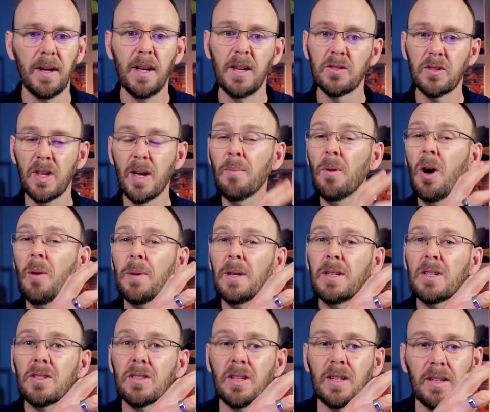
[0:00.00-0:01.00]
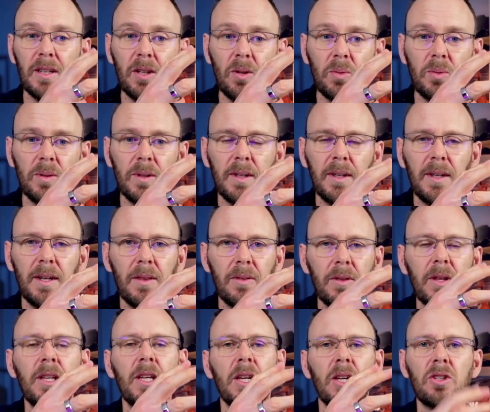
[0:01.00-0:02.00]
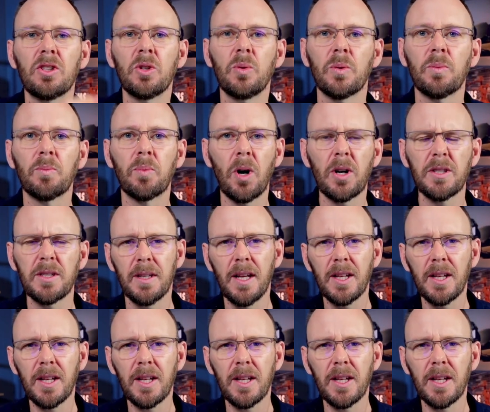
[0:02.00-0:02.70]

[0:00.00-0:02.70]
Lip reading: So that might be just a little thing that you could do with pricing.